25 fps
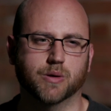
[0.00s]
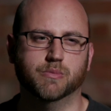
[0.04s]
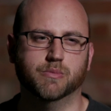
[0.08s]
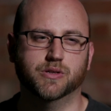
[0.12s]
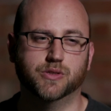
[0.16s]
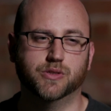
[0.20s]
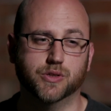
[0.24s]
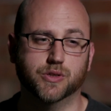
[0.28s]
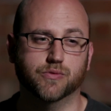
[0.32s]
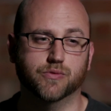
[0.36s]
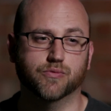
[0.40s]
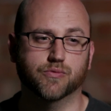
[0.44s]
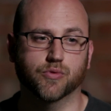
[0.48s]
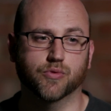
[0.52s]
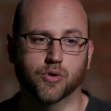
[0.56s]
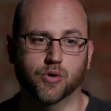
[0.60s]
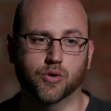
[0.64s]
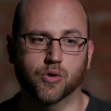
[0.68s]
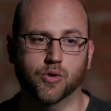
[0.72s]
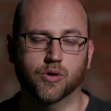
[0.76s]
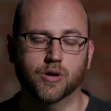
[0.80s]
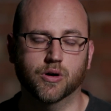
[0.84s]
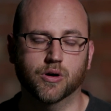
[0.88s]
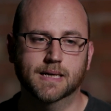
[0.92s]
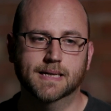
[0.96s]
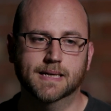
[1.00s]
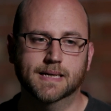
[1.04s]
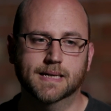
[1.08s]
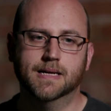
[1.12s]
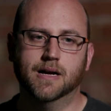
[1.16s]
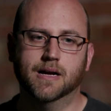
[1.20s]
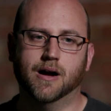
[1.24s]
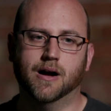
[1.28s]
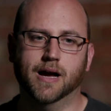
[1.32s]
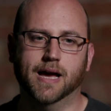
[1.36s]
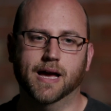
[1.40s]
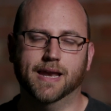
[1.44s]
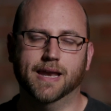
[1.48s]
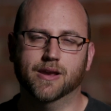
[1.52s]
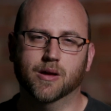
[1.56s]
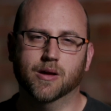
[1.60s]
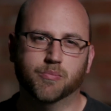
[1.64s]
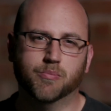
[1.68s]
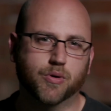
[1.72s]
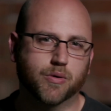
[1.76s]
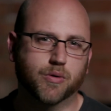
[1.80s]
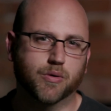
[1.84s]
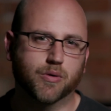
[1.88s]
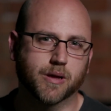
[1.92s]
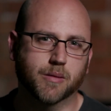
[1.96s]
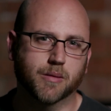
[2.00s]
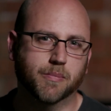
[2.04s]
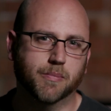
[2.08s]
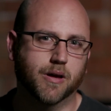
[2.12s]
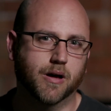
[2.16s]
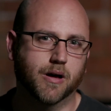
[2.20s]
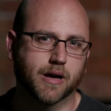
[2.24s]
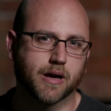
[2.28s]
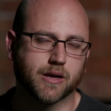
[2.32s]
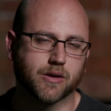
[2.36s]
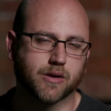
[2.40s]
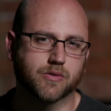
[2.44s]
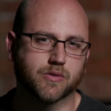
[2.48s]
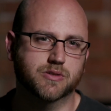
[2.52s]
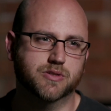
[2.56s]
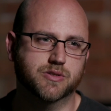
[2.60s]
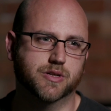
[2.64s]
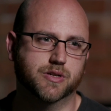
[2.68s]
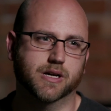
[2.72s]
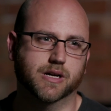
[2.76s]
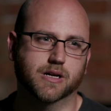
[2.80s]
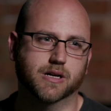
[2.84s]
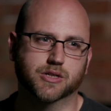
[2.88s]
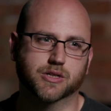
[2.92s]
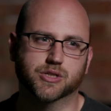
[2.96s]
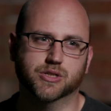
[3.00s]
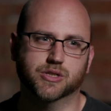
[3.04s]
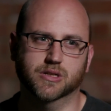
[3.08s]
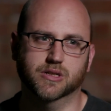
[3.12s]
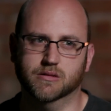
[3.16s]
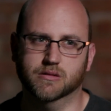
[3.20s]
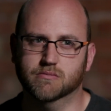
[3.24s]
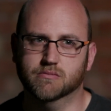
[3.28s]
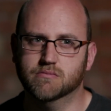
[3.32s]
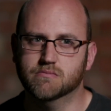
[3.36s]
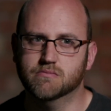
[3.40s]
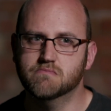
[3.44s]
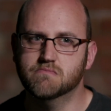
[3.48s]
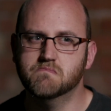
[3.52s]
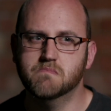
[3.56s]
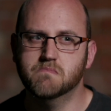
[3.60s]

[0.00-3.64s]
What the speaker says: shoot RAW, I end up probably applying noise reduction